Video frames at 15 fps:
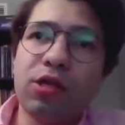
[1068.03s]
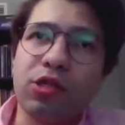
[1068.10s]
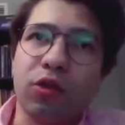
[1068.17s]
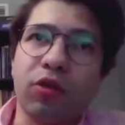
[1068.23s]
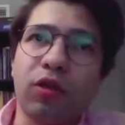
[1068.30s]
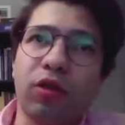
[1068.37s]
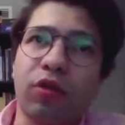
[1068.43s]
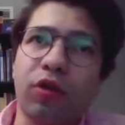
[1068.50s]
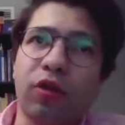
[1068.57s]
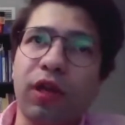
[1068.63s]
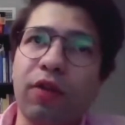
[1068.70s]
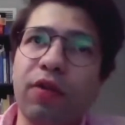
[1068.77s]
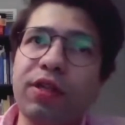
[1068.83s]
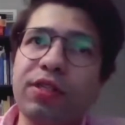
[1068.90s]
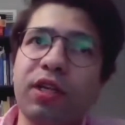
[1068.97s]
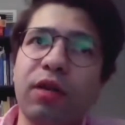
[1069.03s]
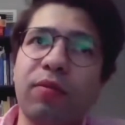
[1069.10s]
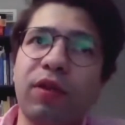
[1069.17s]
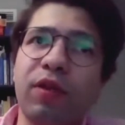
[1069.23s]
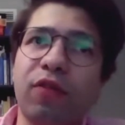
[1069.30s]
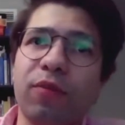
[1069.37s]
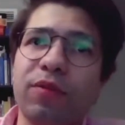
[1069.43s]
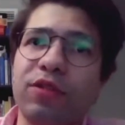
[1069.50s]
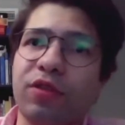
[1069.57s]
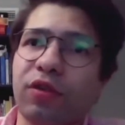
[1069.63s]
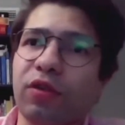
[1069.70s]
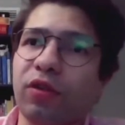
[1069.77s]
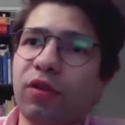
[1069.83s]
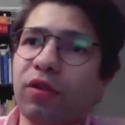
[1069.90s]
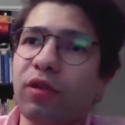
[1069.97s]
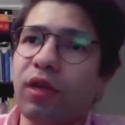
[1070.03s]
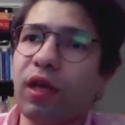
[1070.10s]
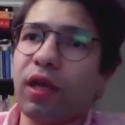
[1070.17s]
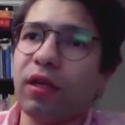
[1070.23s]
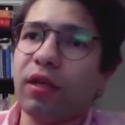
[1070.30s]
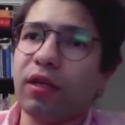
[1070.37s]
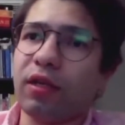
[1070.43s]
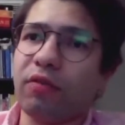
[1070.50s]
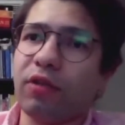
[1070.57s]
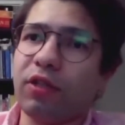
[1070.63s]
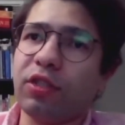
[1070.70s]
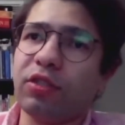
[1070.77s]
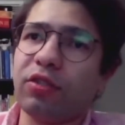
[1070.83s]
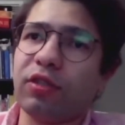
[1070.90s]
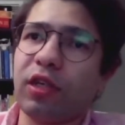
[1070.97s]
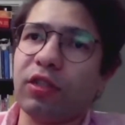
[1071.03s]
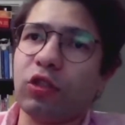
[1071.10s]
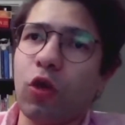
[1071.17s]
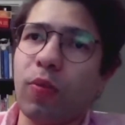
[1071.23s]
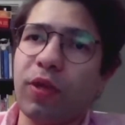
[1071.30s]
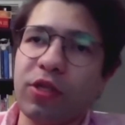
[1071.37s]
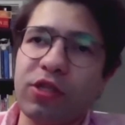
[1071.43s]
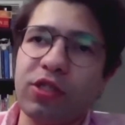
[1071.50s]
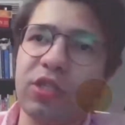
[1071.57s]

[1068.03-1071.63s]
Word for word: So, you know, your light rays are coming in from the circle and it reaches your telescope and